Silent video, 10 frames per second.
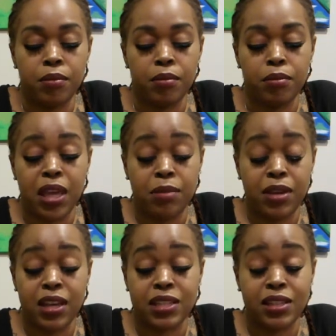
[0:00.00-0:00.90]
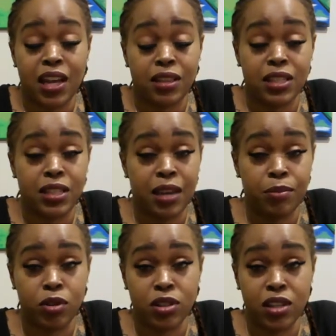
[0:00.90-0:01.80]
Maybe it's not the same
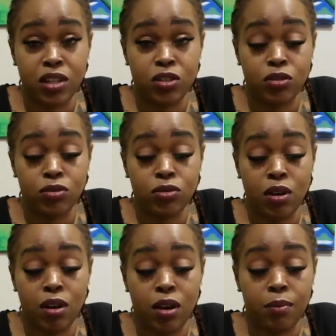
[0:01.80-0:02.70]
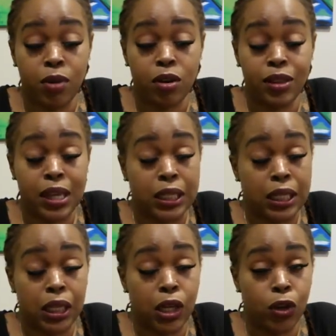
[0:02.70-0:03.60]
person that you are
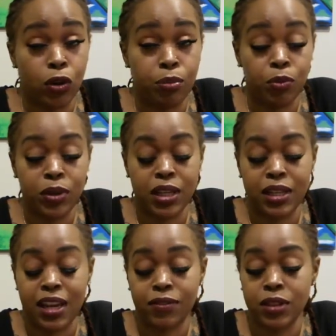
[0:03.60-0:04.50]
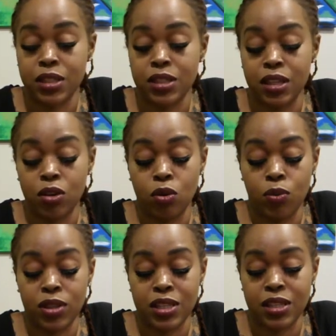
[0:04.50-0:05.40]
letting go, but we can definitely see or
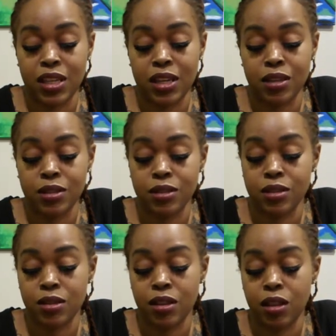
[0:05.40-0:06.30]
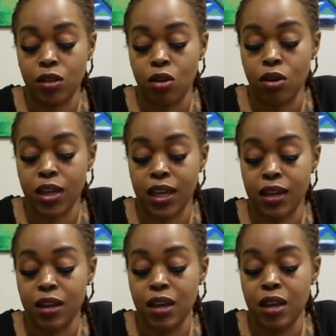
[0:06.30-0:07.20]
what this is in the
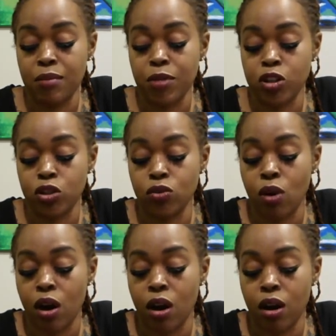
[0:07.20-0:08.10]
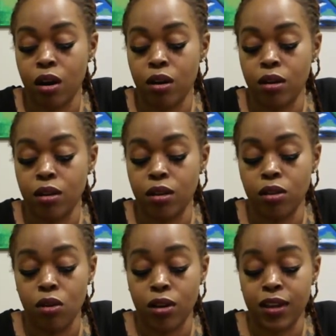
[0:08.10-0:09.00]
longing. But you are
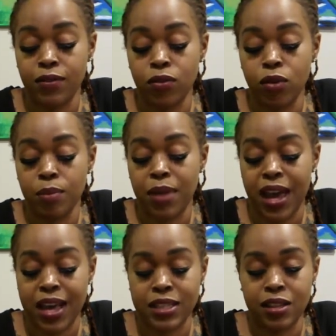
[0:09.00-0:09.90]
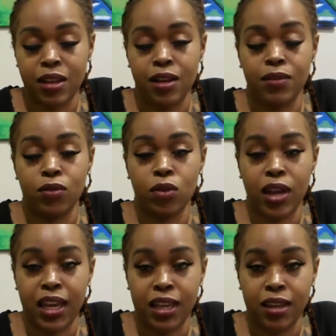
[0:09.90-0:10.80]
longing for a past love or
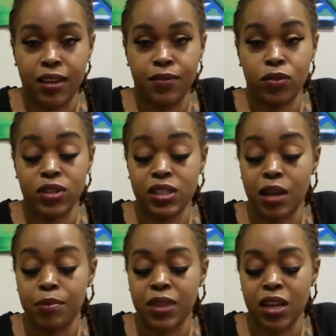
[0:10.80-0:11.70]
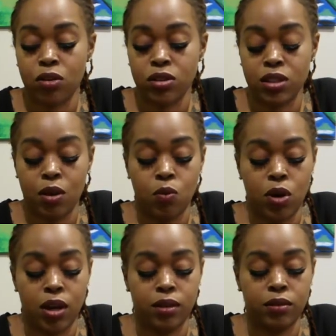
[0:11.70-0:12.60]
aching for something or
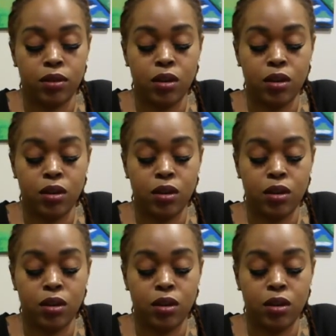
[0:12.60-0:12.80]
someone.